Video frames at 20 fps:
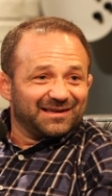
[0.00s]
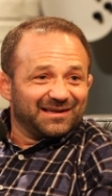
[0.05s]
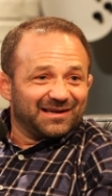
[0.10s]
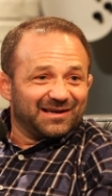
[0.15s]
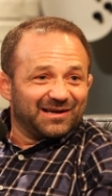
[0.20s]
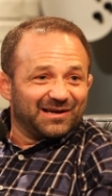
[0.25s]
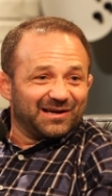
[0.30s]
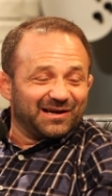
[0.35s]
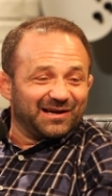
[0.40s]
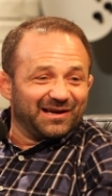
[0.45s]

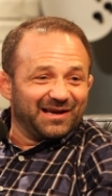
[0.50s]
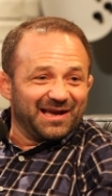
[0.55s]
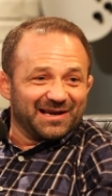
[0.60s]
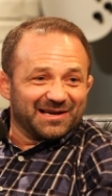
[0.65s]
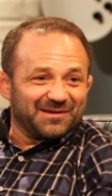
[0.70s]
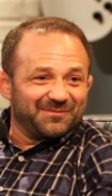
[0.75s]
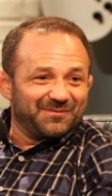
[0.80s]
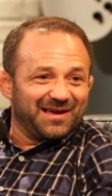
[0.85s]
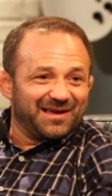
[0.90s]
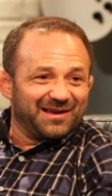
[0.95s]
Uh, and,
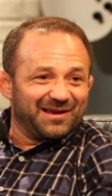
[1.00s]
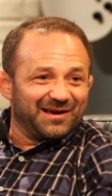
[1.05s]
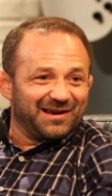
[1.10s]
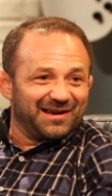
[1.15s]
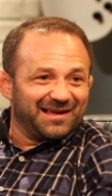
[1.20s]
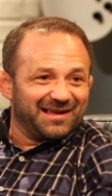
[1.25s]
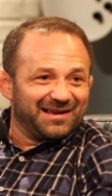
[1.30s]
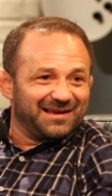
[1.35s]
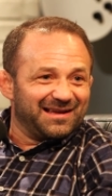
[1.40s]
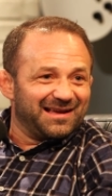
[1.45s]
yeah.
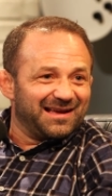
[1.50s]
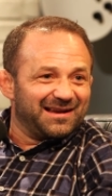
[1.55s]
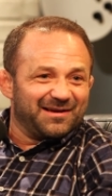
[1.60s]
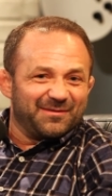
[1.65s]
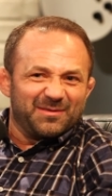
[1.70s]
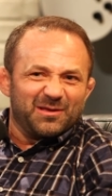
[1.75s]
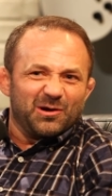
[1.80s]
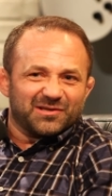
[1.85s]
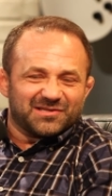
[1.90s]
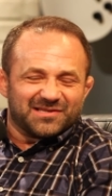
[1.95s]
and, and, I
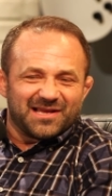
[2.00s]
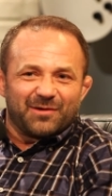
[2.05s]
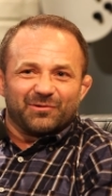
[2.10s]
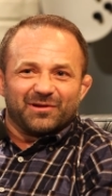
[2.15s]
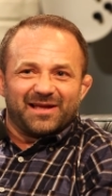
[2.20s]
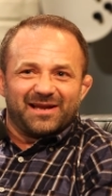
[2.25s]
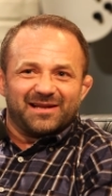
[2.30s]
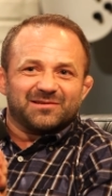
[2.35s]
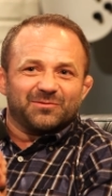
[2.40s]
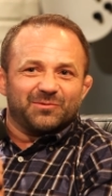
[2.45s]
know it's not
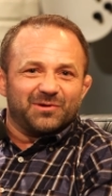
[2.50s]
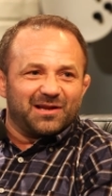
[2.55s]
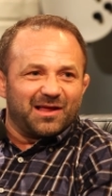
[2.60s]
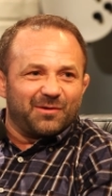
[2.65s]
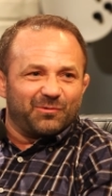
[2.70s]
related to what uh,